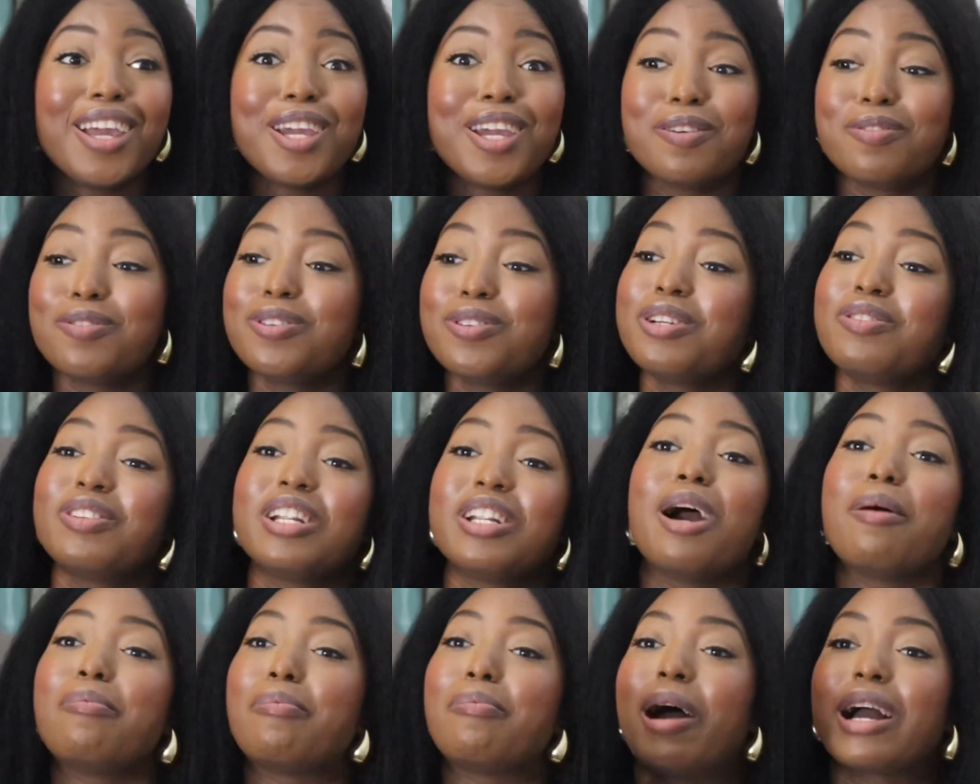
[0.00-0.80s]
Even if
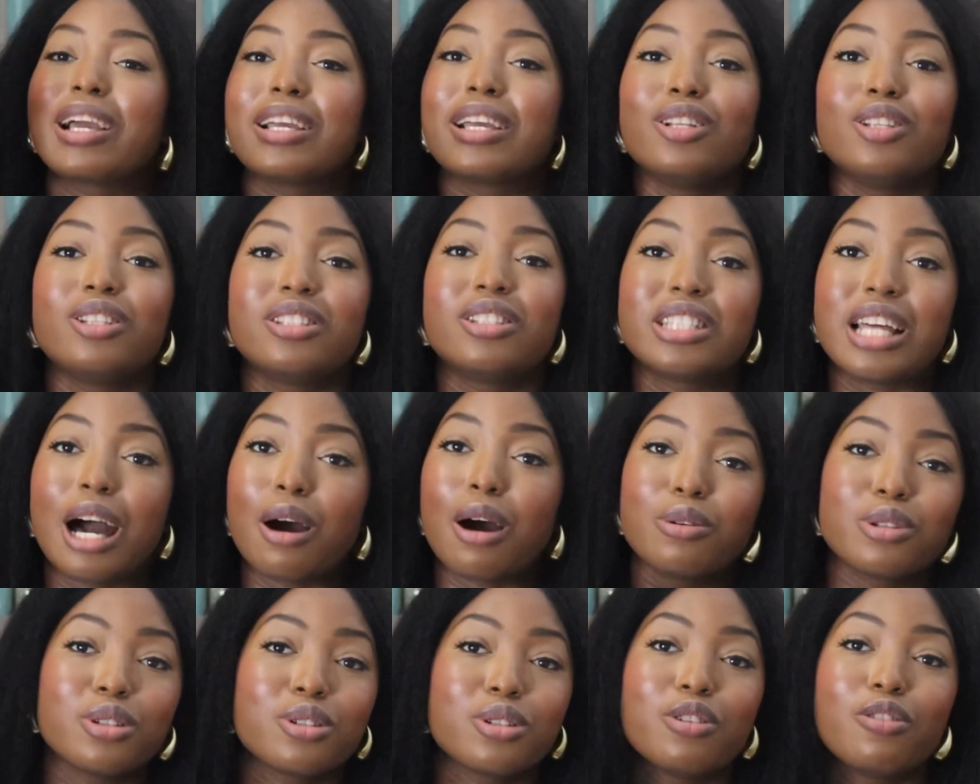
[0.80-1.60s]
they are packing
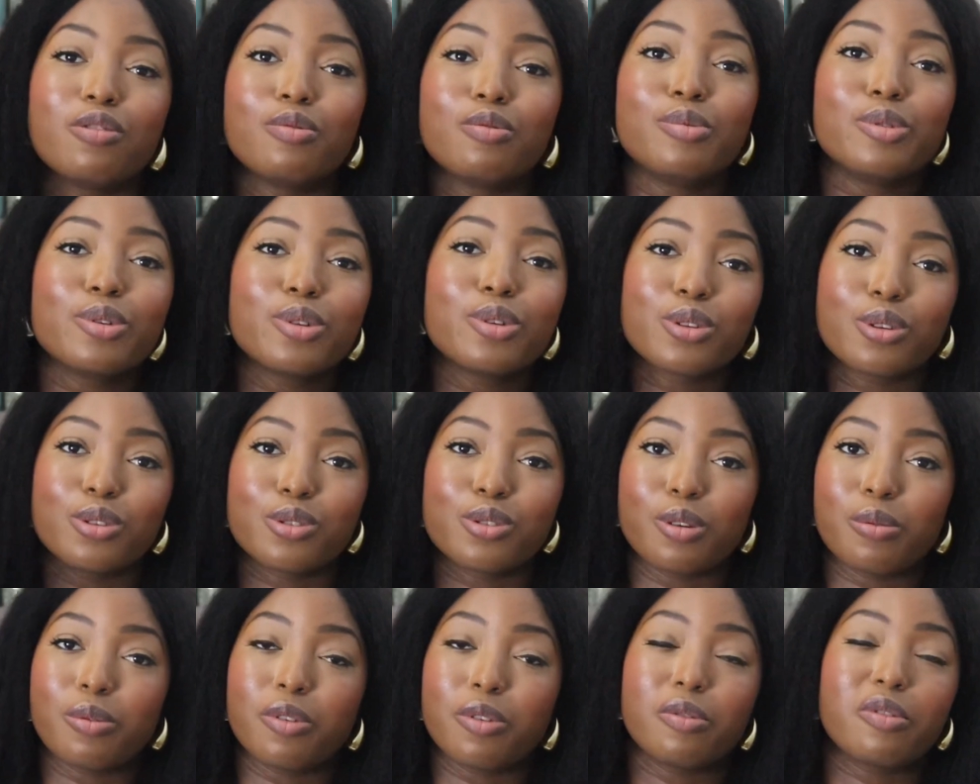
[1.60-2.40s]
thousands of books
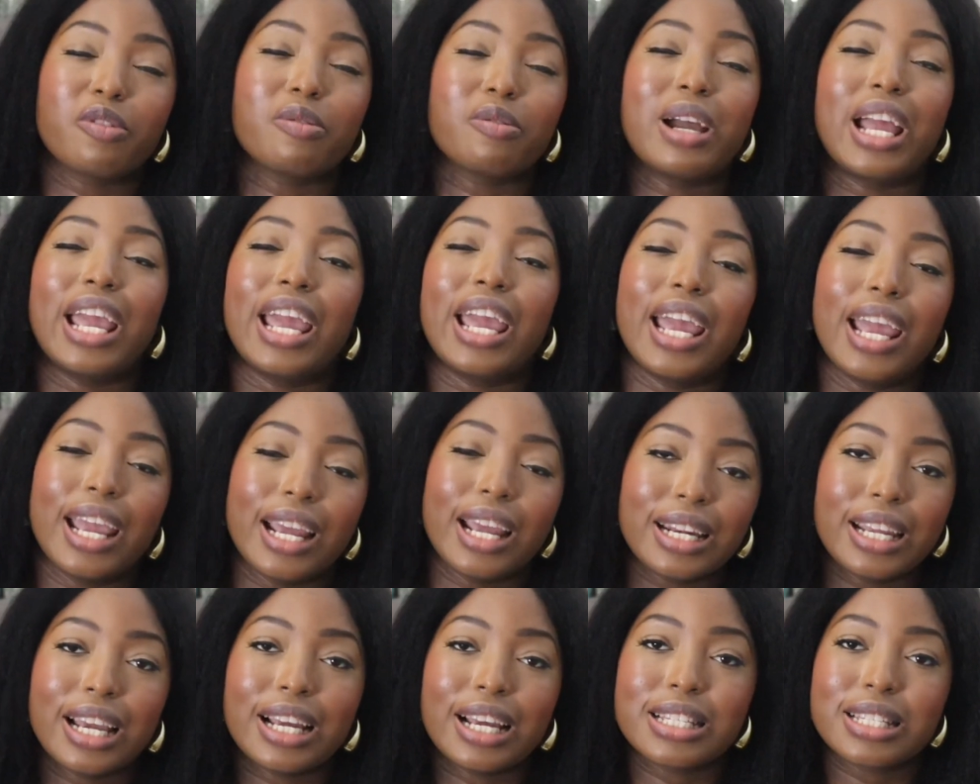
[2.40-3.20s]
on top of my
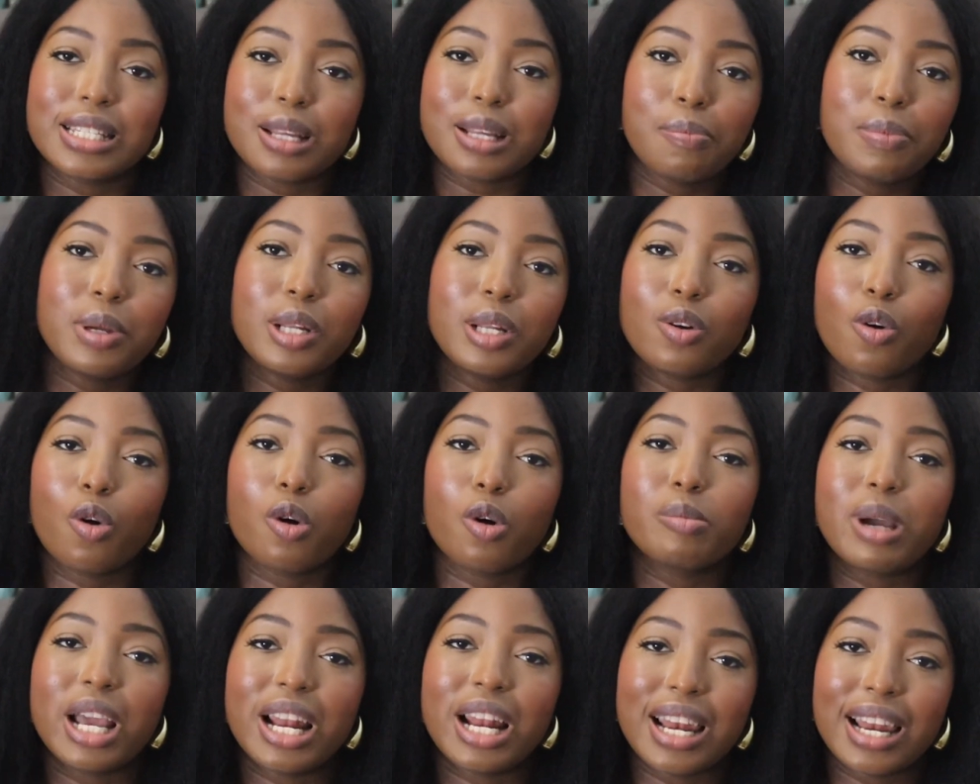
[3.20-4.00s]
head, they are stepping
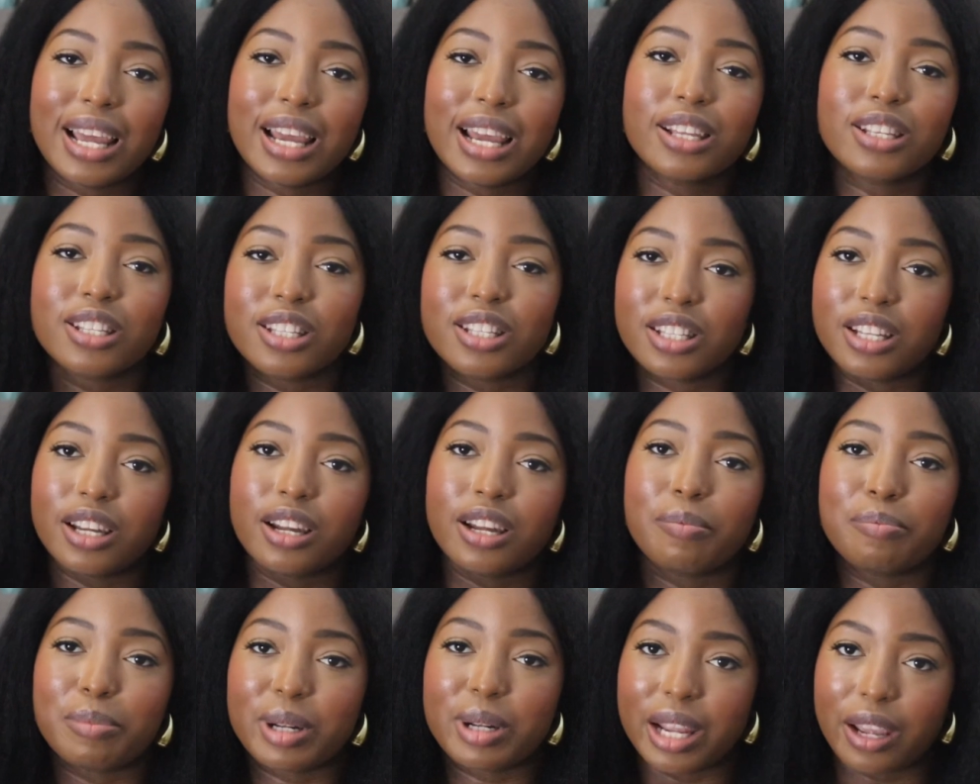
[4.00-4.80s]
on my less
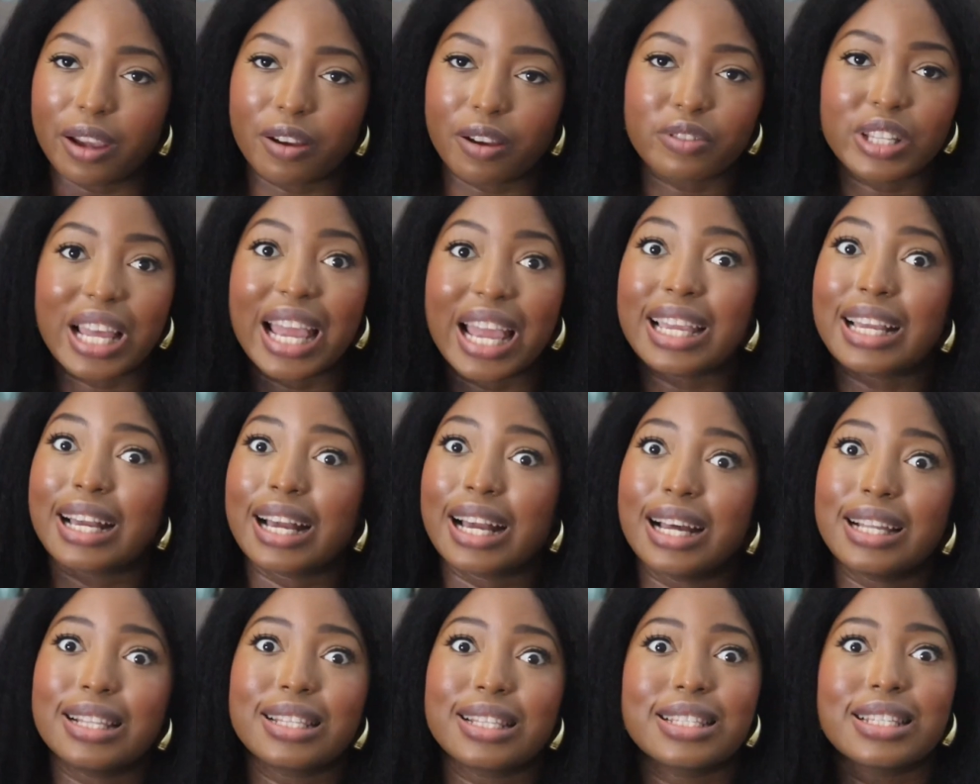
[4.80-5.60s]
damn nerves, I
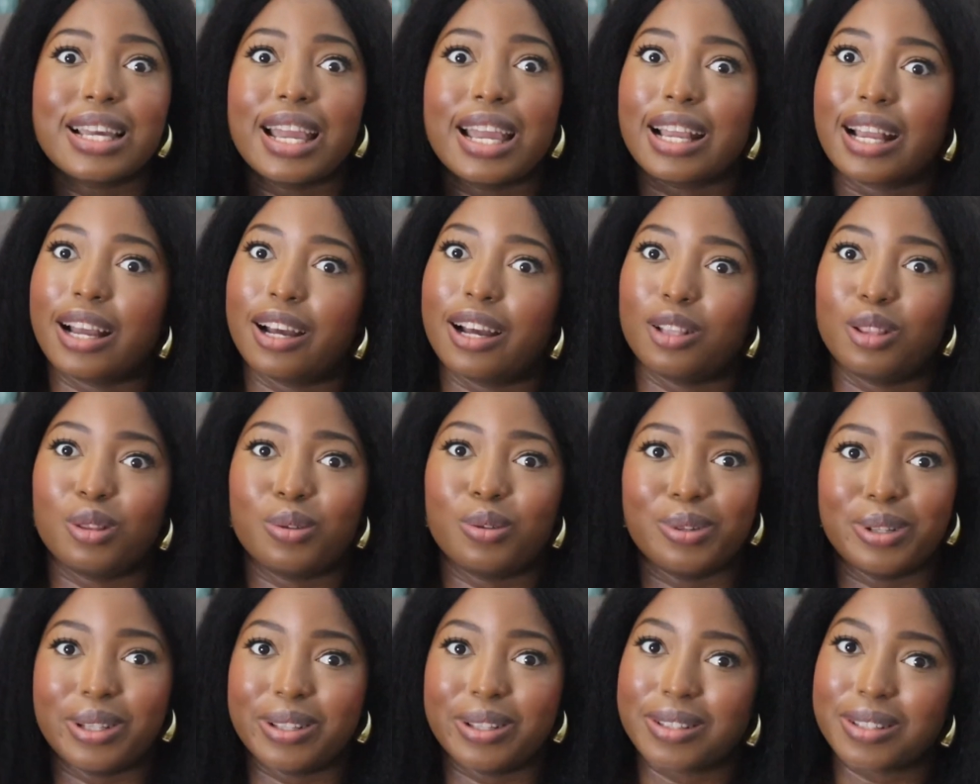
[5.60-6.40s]
can't say I
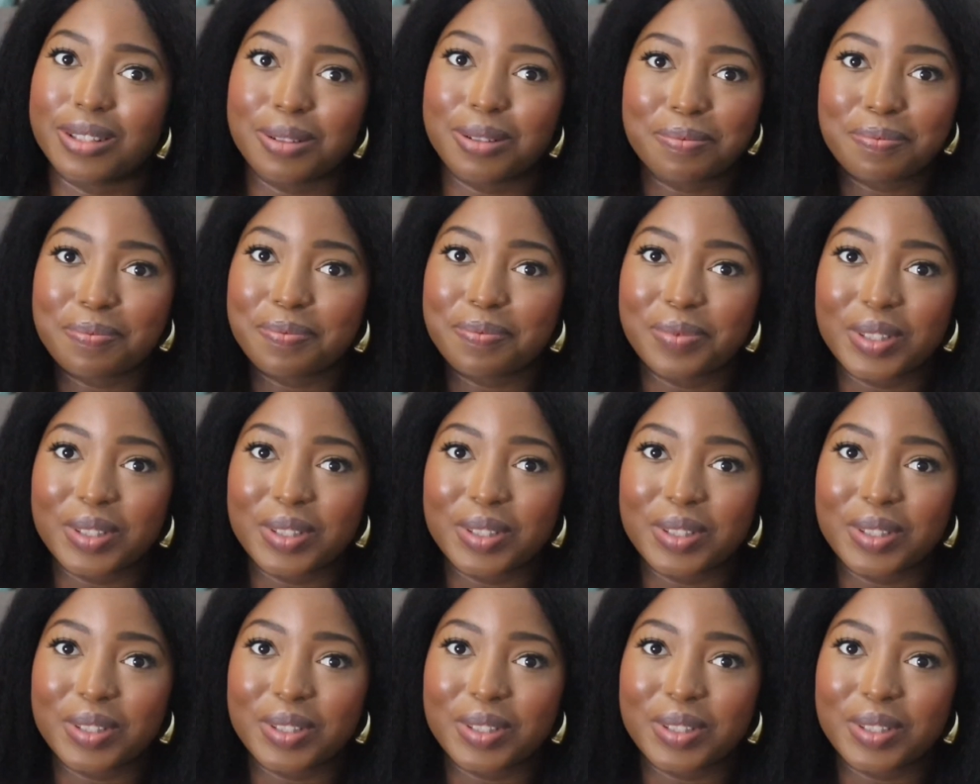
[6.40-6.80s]
can't do it.